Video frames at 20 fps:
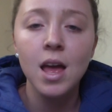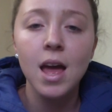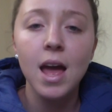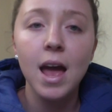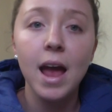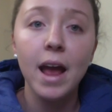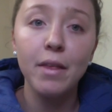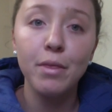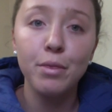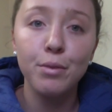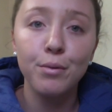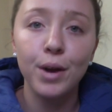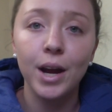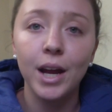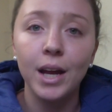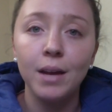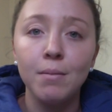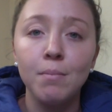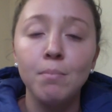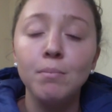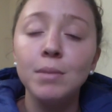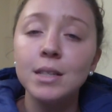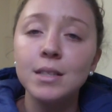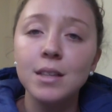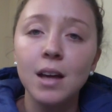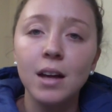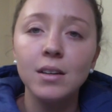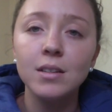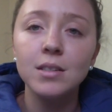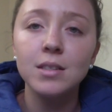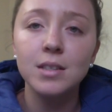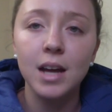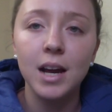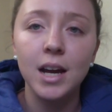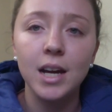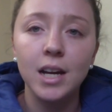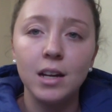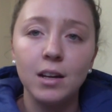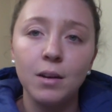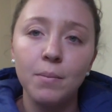And 3.
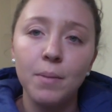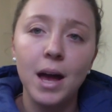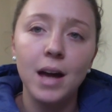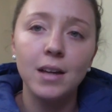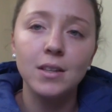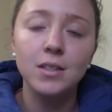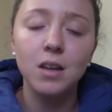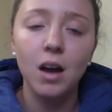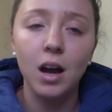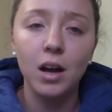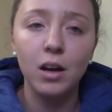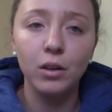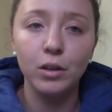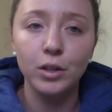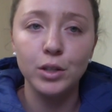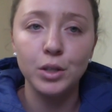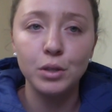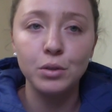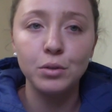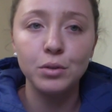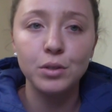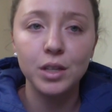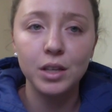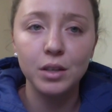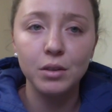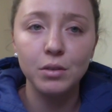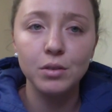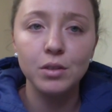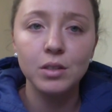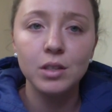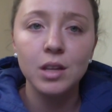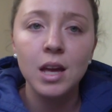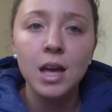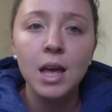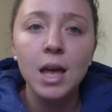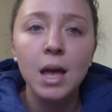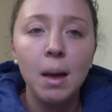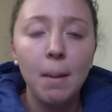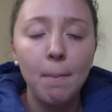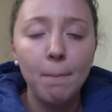Misunderstanding about psychological skills.
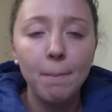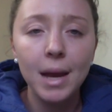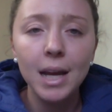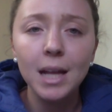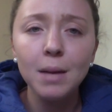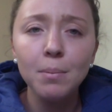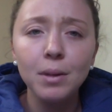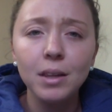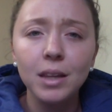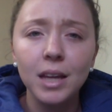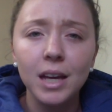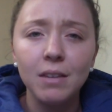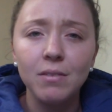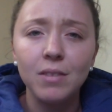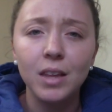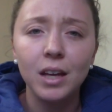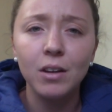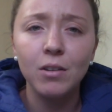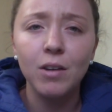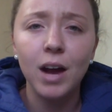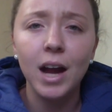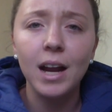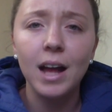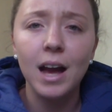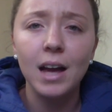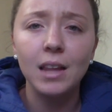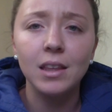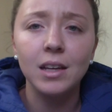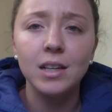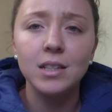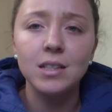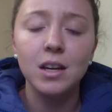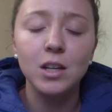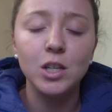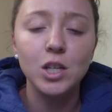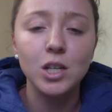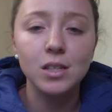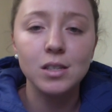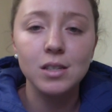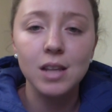Many believe that great athletes are
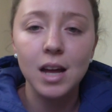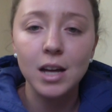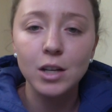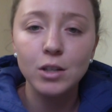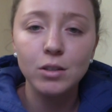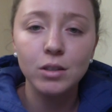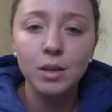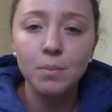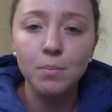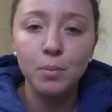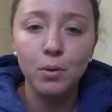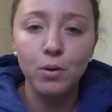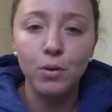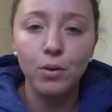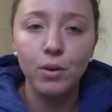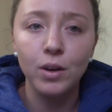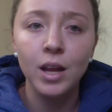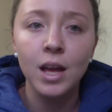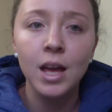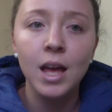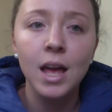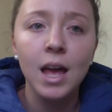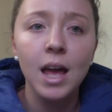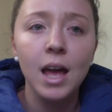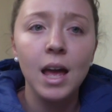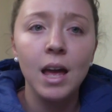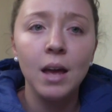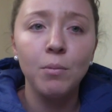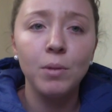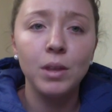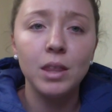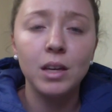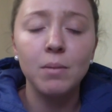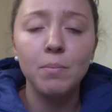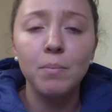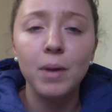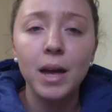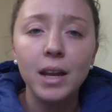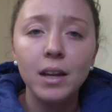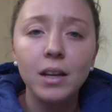just naturally born with
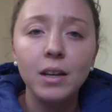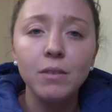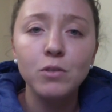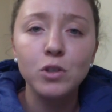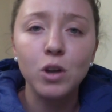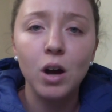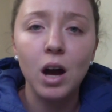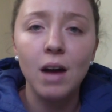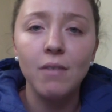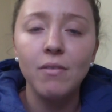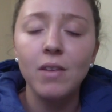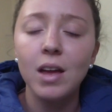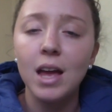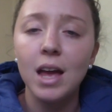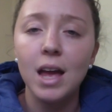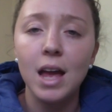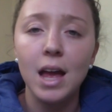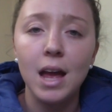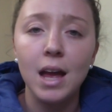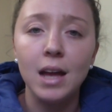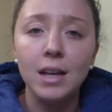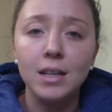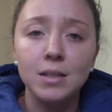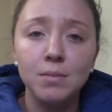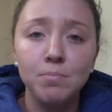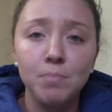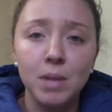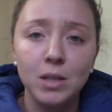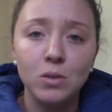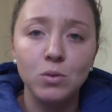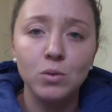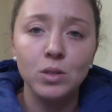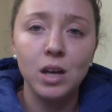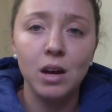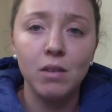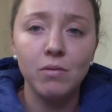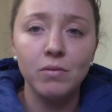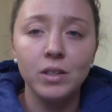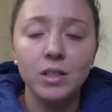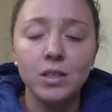competitive drive and mental
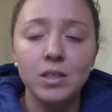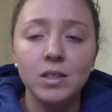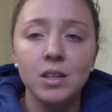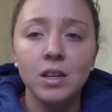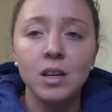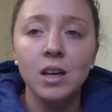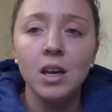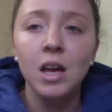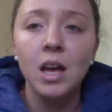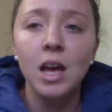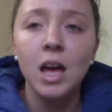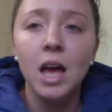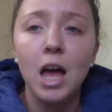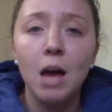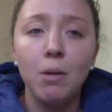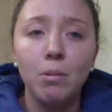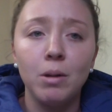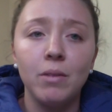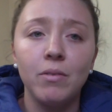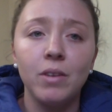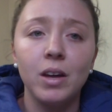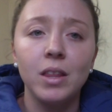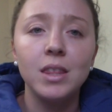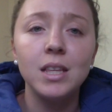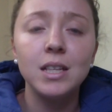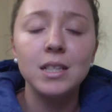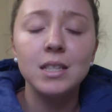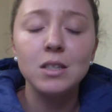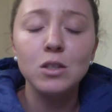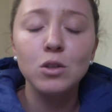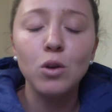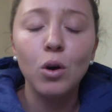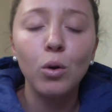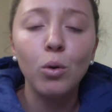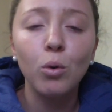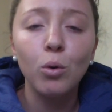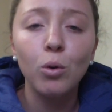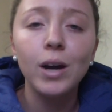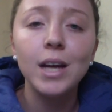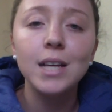toughness. However, this is not
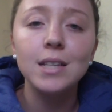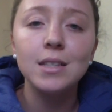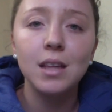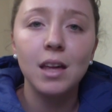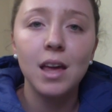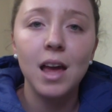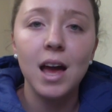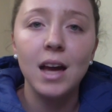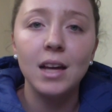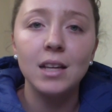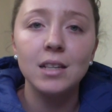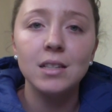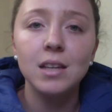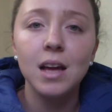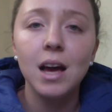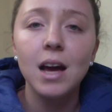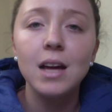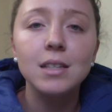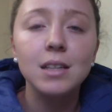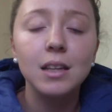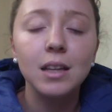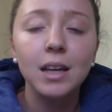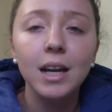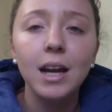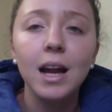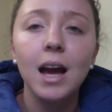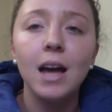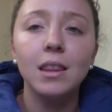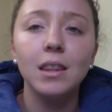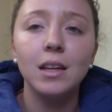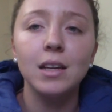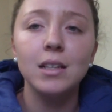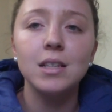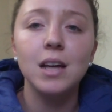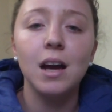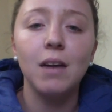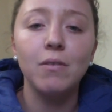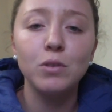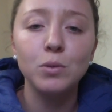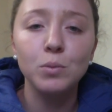always the case, as elite athletes
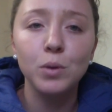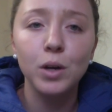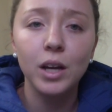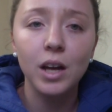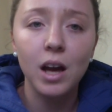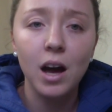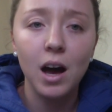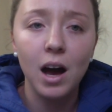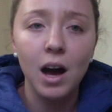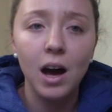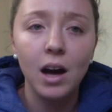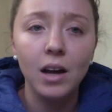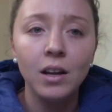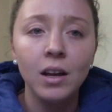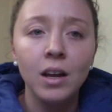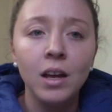have to work hard